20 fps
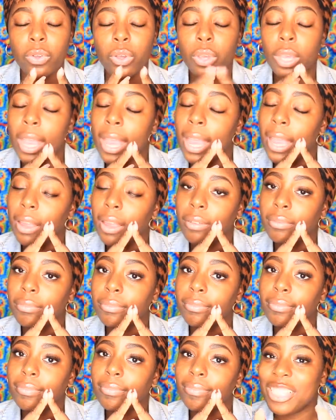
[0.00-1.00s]
Okay?
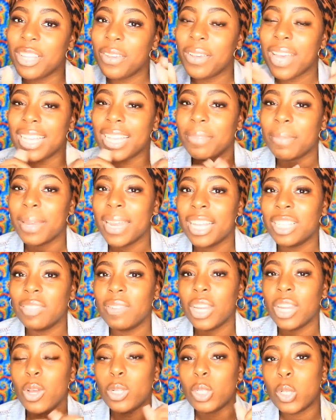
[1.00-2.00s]
See you guys in my next
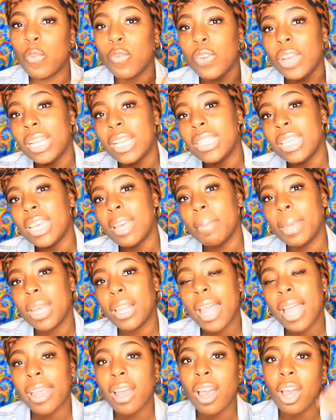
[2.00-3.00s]
video. Don't forget to give me
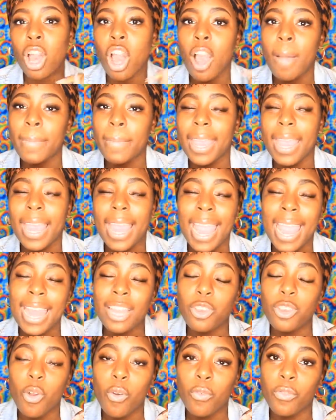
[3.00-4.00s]
a like, a comment,
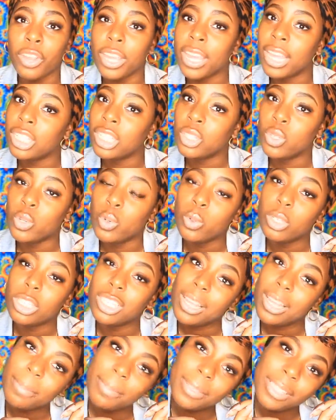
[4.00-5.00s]
and don't forget to
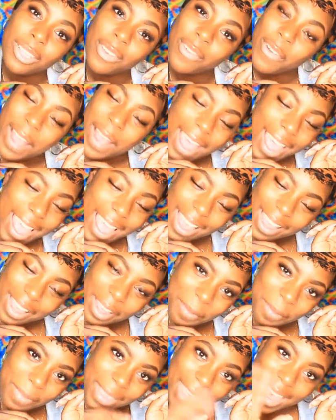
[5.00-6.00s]

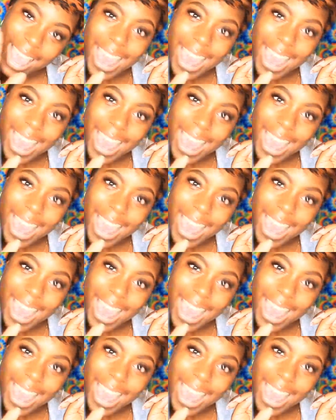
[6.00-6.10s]
subscribe.